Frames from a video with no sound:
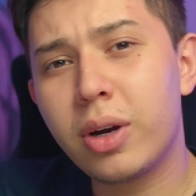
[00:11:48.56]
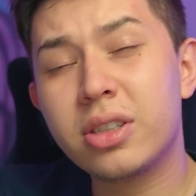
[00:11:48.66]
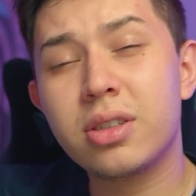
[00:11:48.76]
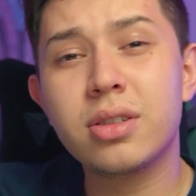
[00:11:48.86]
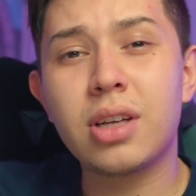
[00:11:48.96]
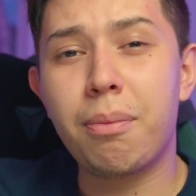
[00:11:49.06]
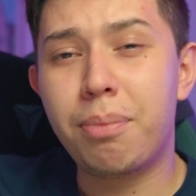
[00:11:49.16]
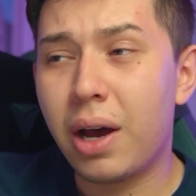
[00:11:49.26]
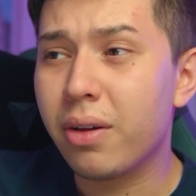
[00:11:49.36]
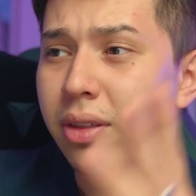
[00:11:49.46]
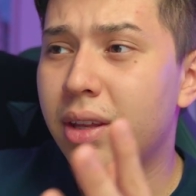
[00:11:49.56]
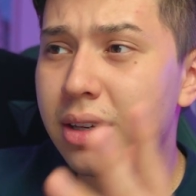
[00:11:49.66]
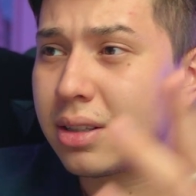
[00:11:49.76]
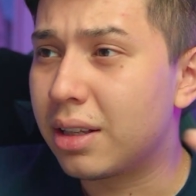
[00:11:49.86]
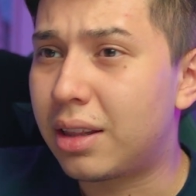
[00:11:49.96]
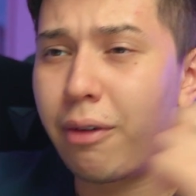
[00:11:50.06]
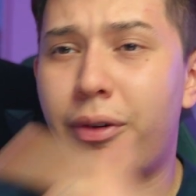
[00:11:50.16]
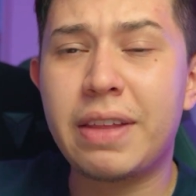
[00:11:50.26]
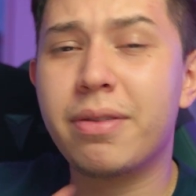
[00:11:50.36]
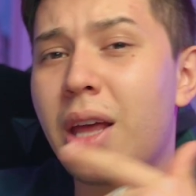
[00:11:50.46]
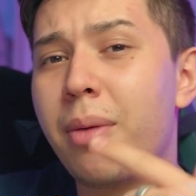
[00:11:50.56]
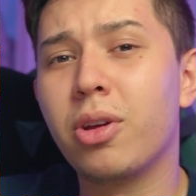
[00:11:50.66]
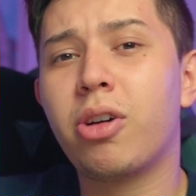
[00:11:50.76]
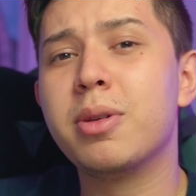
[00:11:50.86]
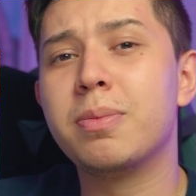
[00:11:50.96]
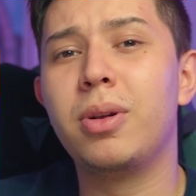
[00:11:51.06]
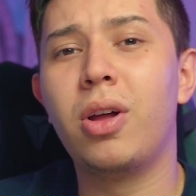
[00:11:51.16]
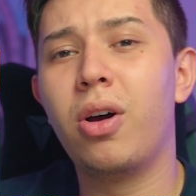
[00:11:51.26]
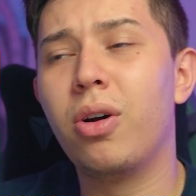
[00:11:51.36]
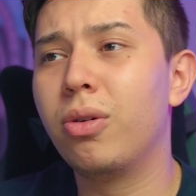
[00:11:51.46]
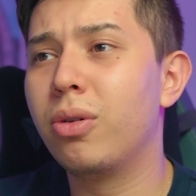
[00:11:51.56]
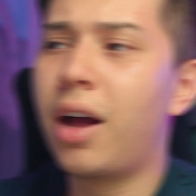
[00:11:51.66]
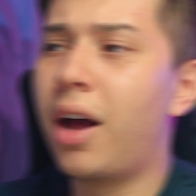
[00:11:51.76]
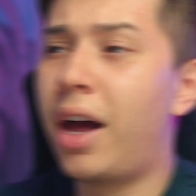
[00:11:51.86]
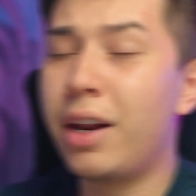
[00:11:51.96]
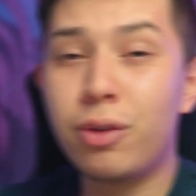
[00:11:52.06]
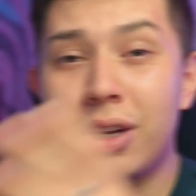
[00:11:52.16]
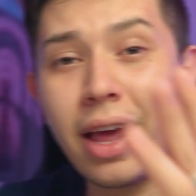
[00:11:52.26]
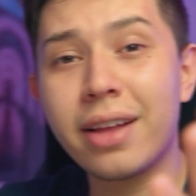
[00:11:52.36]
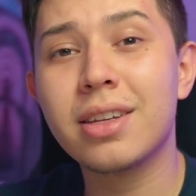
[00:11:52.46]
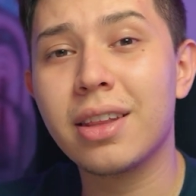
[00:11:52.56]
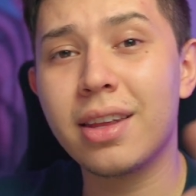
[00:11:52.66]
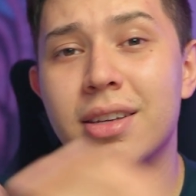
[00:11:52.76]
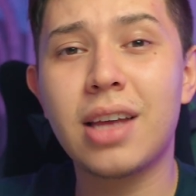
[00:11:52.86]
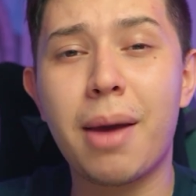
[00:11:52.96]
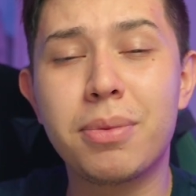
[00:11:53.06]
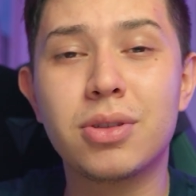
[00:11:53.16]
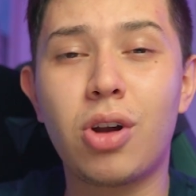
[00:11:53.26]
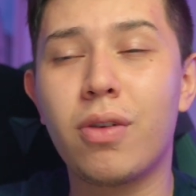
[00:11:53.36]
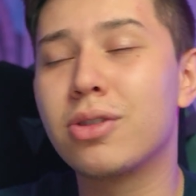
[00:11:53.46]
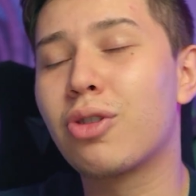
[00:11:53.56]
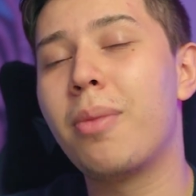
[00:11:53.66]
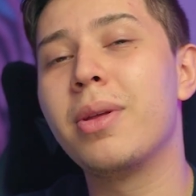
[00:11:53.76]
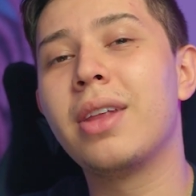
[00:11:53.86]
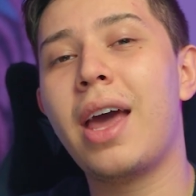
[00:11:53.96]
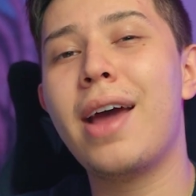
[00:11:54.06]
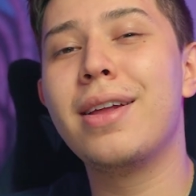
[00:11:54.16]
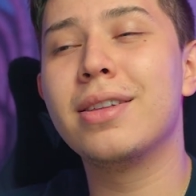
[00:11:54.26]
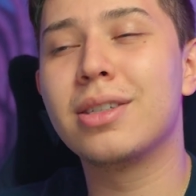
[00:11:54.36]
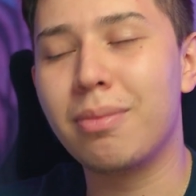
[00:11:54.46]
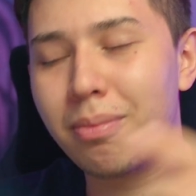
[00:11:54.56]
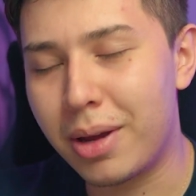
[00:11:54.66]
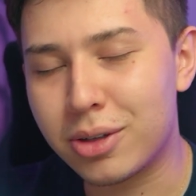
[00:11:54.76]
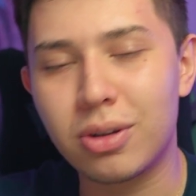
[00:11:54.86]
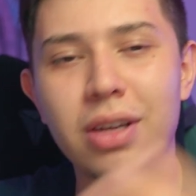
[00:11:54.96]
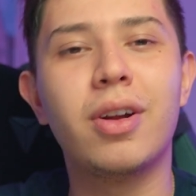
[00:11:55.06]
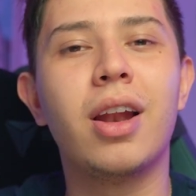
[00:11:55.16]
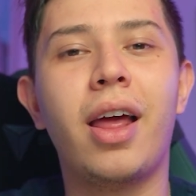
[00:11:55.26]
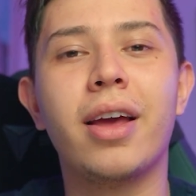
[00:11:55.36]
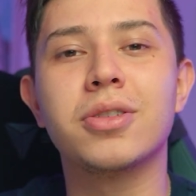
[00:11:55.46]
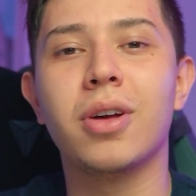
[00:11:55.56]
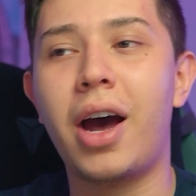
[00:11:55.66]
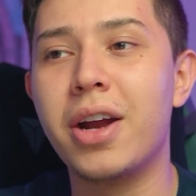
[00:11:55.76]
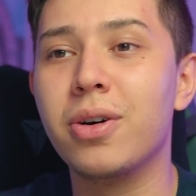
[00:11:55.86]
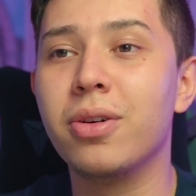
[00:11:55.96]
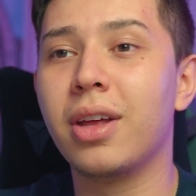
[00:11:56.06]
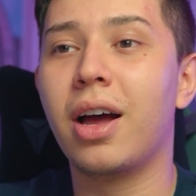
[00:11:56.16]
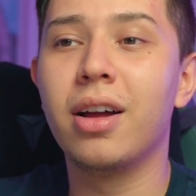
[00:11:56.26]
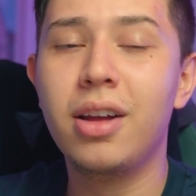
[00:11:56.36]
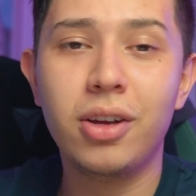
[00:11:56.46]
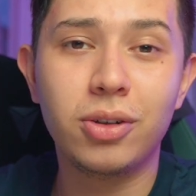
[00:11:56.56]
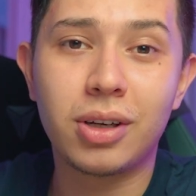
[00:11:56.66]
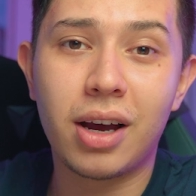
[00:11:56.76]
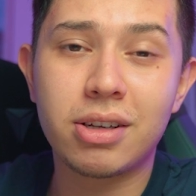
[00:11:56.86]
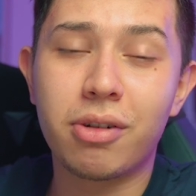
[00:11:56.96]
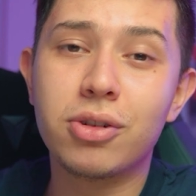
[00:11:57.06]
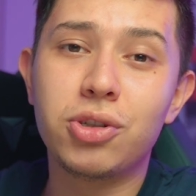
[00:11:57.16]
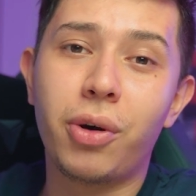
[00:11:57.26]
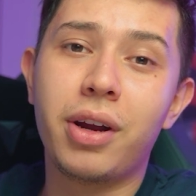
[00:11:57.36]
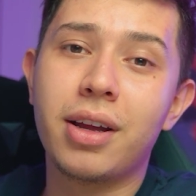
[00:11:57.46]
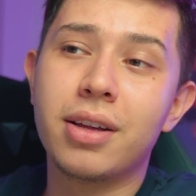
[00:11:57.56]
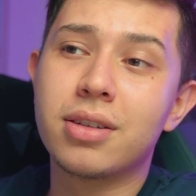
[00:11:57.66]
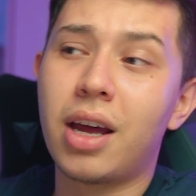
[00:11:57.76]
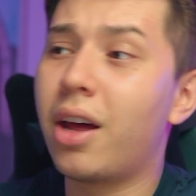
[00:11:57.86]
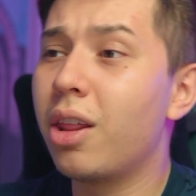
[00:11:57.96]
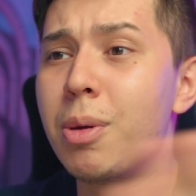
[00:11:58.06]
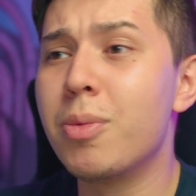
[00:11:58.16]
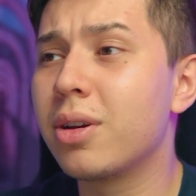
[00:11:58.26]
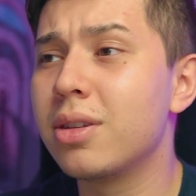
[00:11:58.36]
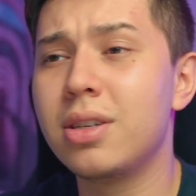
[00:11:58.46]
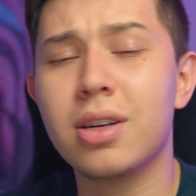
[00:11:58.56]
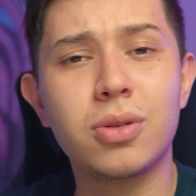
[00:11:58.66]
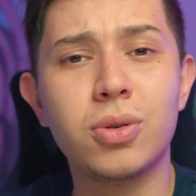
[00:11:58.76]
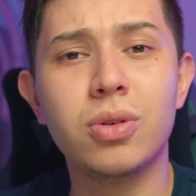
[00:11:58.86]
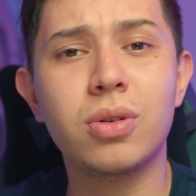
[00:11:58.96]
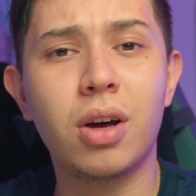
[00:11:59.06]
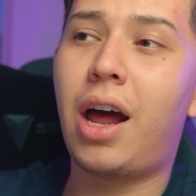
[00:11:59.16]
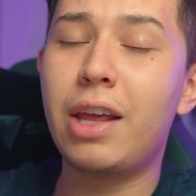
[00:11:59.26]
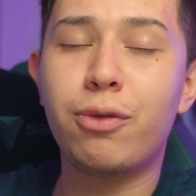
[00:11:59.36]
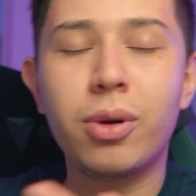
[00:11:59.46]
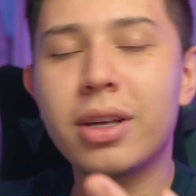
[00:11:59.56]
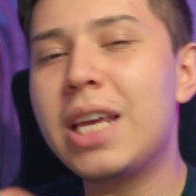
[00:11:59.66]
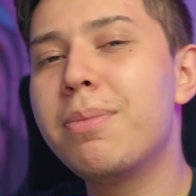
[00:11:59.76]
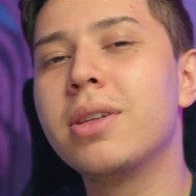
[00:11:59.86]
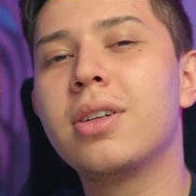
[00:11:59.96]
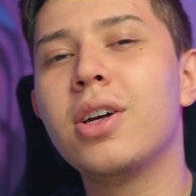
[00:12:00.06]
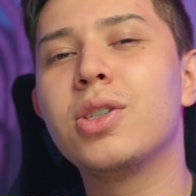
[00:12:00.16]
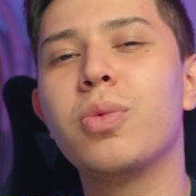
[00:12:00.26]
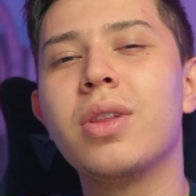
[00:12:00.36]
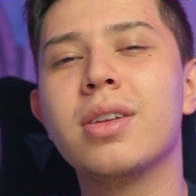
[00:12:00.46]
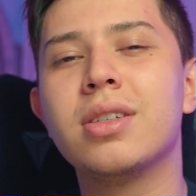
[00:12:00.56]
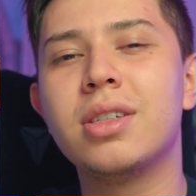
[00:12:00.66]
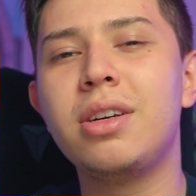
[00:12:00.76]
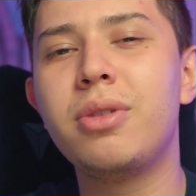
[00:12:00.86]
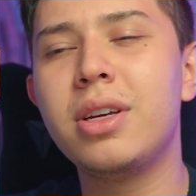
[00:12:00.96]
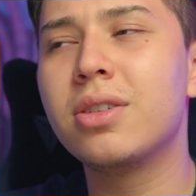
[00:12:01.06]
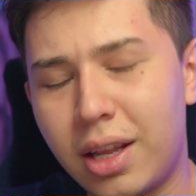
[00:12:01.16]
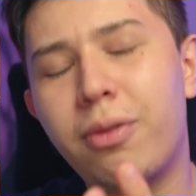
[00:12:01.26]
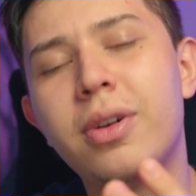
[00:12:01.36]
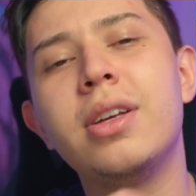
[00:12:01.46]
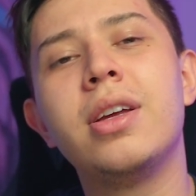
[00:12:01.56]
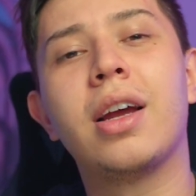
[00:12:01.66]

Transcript: questions about this, definitely leave them down in the comments below. And if you liked this episode of Unscrambling the Edit, make sure you leave it a like so I know that you guys are enjoying it and other people can see it too. And if you want to keep in touch with the series, definitely